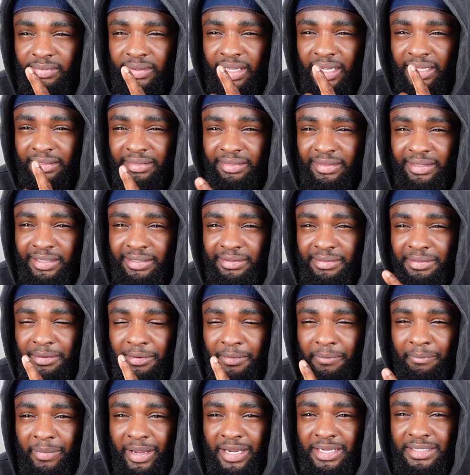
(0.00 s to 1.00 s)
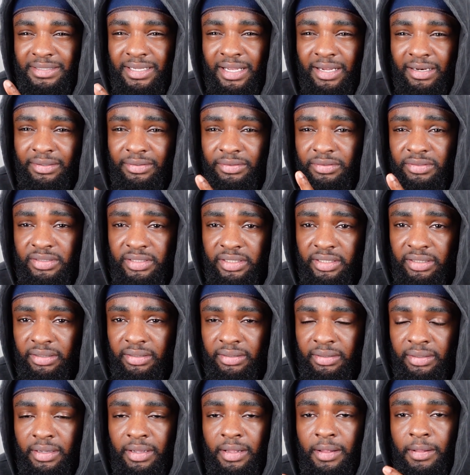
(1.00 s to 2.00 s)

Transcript: I think they're based out of New Zealand.